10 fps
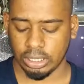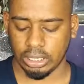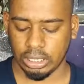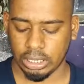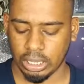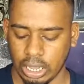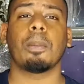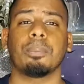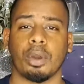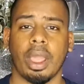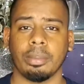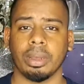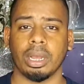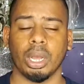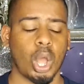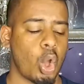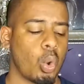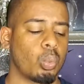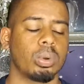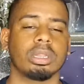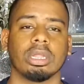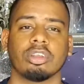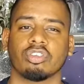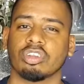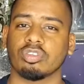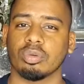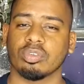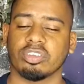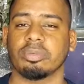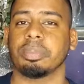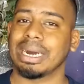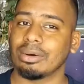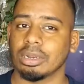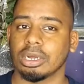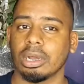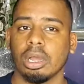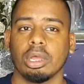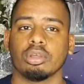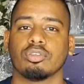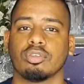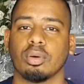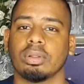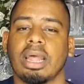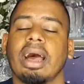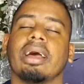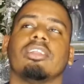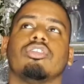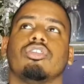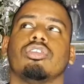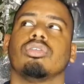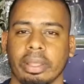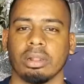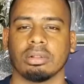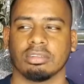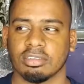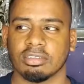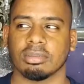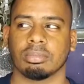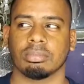the primer with a translucent powder so that you feel